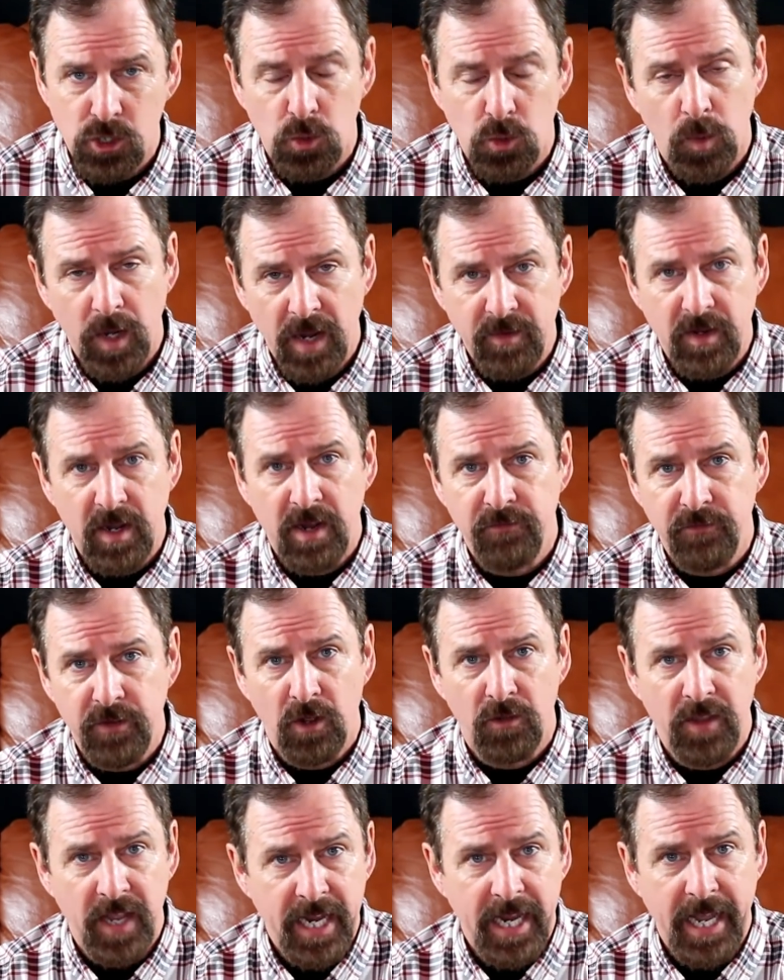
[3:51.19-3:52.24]
So whatever they
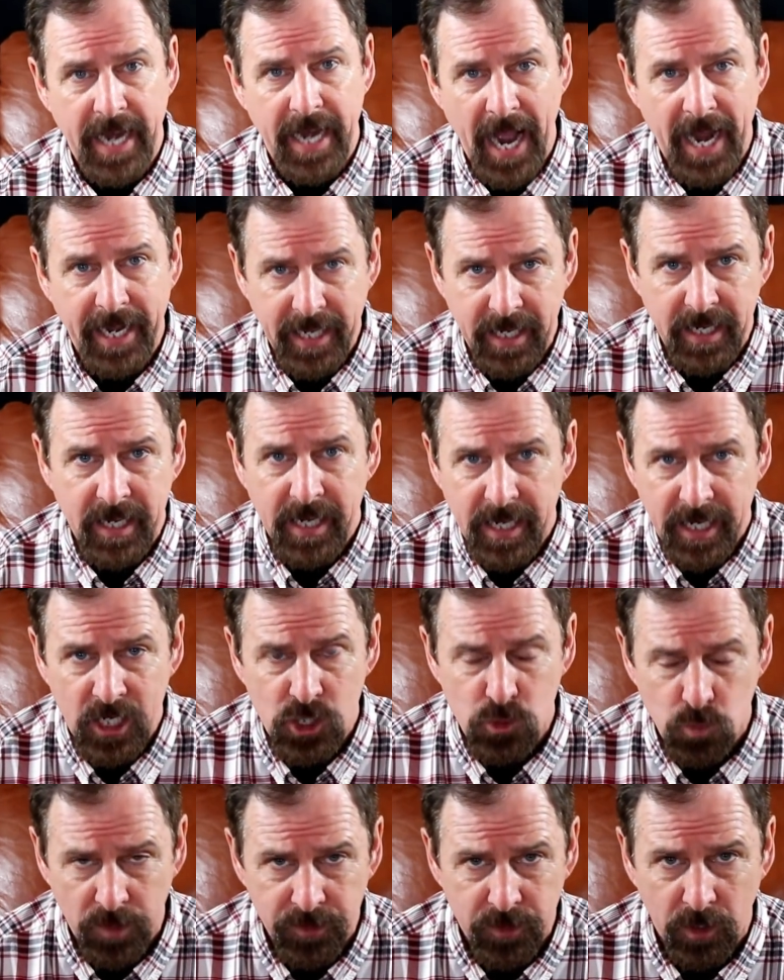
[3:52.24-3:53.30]
feel they can get out of you
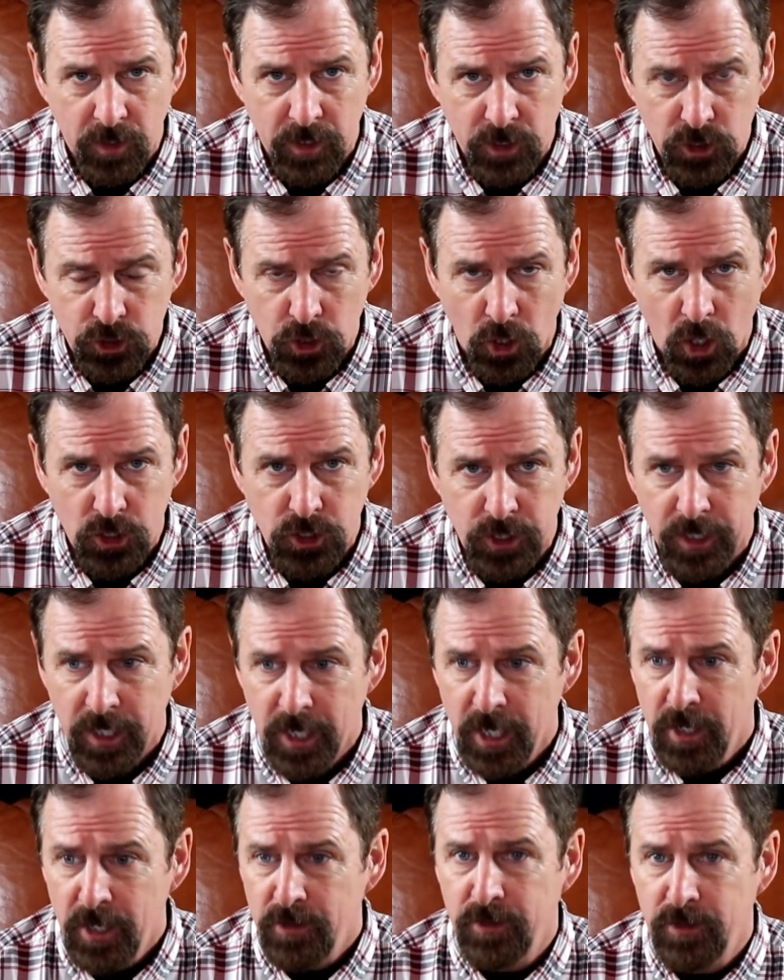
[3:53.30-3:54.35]
is what they're going to charge you.
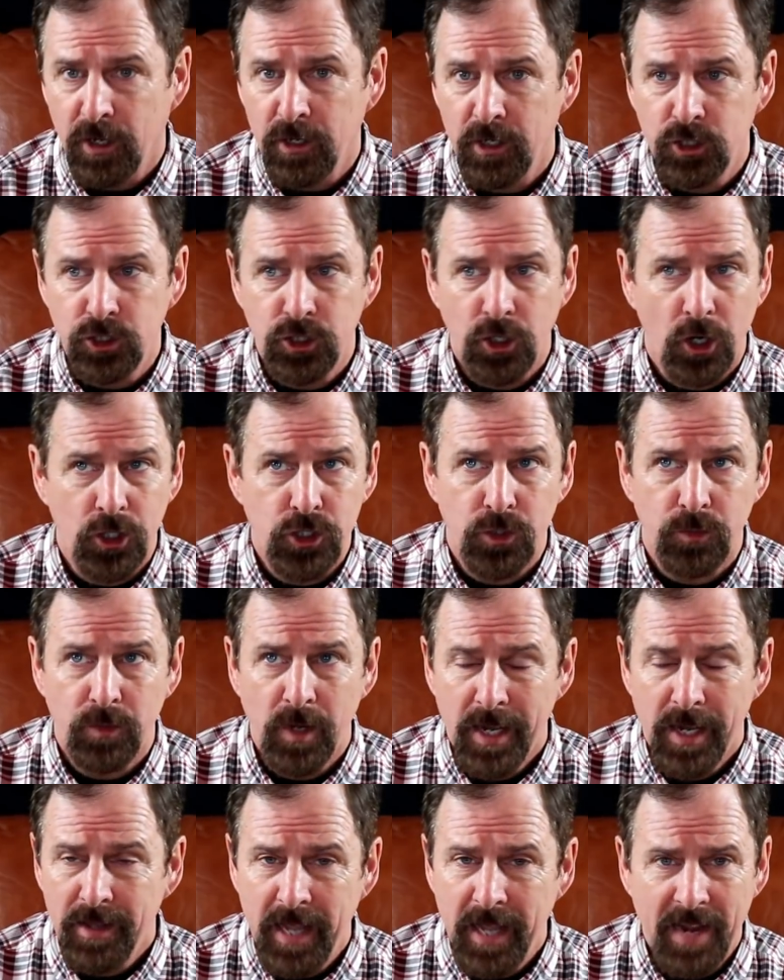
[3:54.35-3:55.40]
They're going to charge
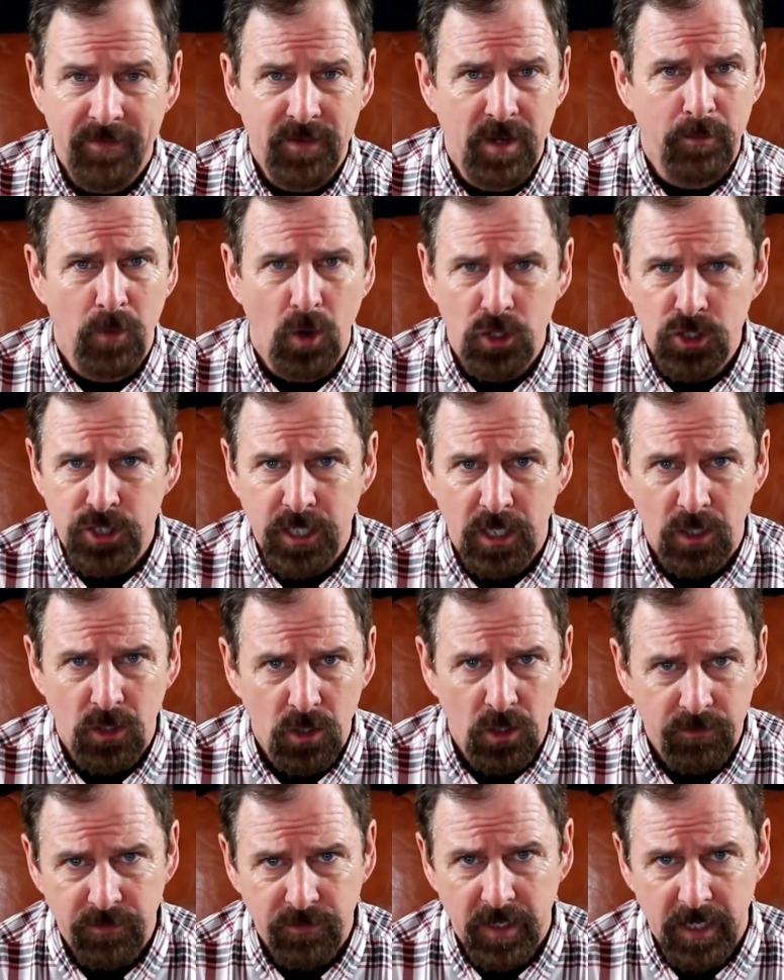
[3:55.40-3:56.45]
you, they have an emergency
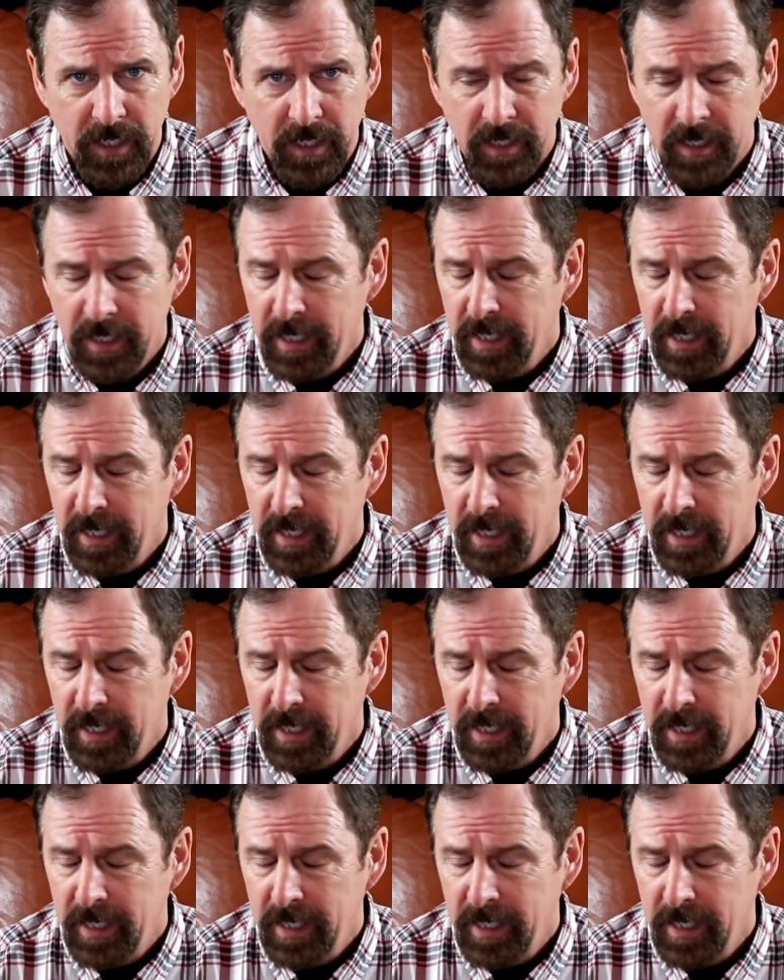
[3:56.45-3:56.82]
alert fee.